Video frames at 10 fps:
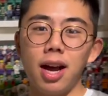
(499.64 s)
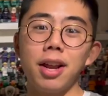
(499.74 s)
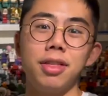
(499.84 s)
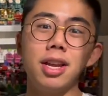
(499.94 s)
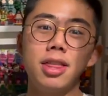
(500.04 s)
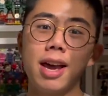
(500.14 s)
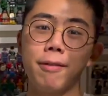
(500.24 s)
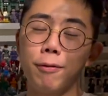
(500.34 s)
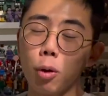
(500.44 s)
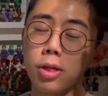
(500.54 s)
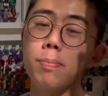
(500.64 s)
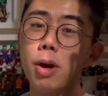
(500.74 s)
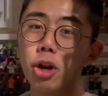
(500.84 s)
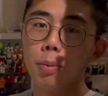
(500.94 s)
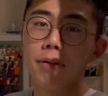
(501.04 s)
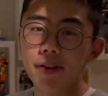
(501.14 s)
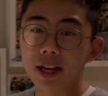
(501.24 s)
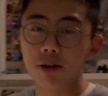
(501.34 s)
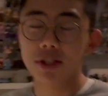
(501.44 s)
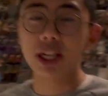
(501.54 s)
I think that for the buildable
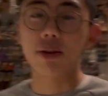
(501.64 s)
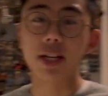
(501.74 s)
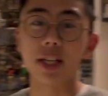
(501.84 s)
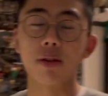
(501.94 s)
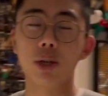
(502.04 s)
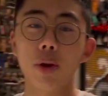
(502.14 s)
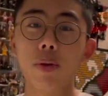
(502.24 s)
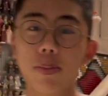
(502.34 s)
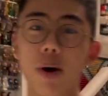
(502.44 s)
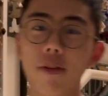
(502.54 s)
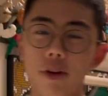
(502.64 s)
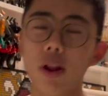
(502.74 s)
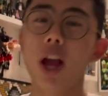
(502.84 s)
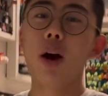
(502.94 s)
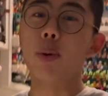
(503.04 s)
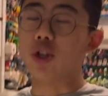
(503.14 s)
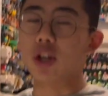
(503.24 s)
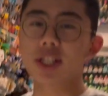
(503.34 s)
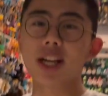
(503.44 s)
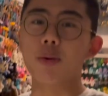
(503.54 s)
figure series that they're doing with Marvel, we
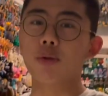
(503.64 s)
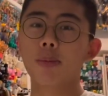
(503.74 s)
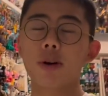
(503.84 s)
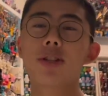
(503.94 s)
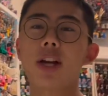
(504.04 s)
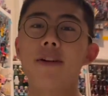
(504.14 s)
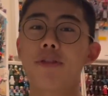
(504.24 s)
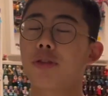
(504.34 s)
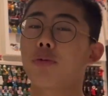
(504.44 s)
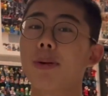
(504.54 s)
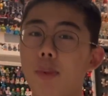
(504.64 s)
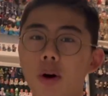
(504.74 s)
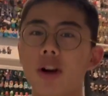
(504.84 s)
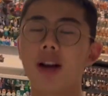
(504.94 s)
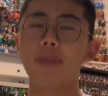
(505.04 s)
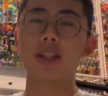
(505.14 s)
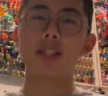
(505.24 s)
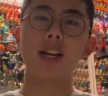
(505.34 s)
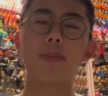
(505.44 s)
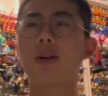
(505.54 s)
just got rumors of three more coming
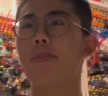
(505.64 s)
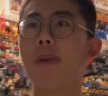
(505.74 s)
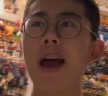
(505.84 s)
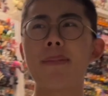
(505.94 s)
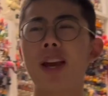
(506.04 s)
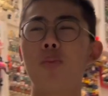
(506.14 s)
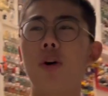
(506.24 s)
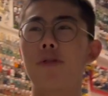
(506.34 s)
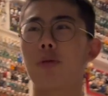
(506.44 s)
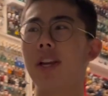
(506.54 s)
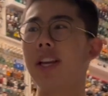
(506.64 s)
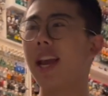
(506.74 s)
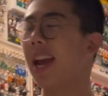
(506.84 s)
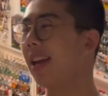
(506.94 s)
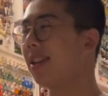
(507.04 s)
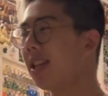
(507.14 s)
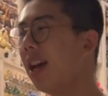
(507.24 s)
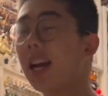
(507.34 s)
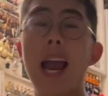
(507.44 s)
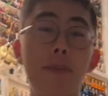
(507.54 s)
this summer, Batman, Wolverine, and
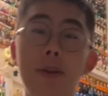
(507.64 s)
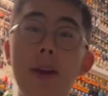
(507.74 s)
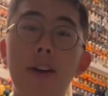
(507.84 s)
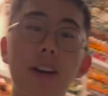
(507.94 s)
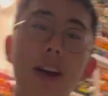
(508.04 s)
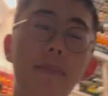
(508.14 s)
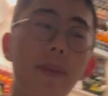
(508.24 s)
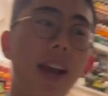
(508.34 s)
Captain America.